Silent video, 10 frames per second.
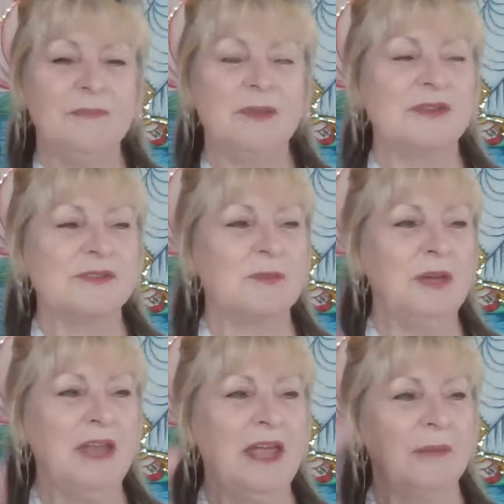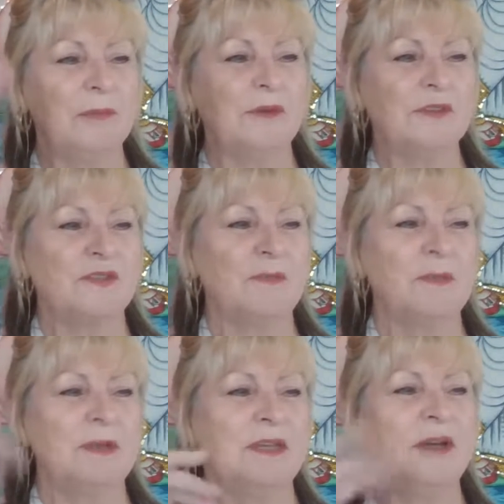Because what happens for
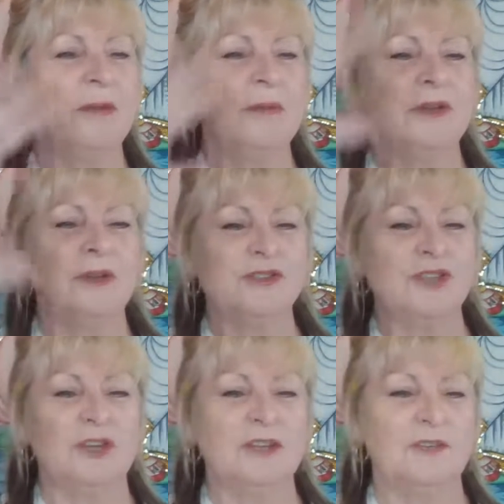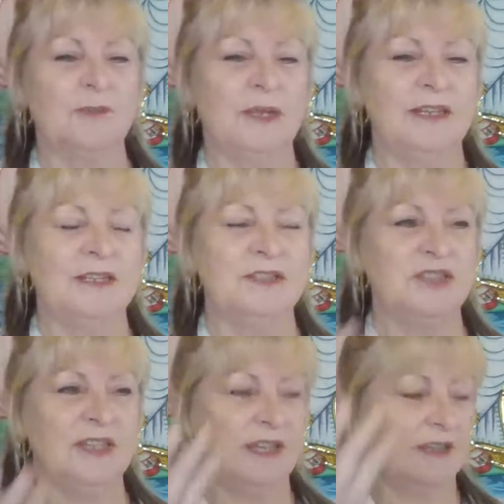me, I try and give my
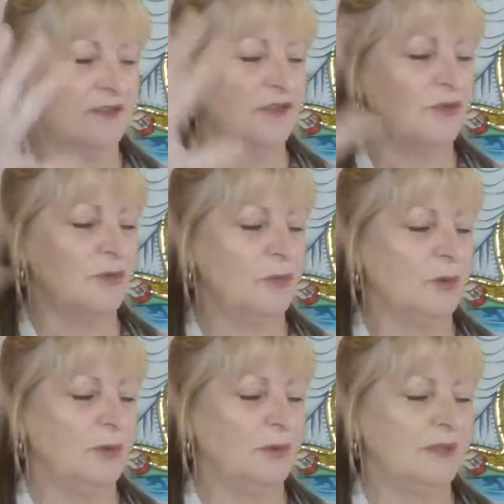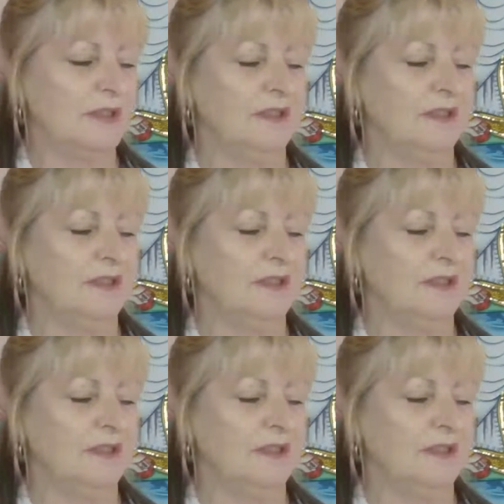energy out to the world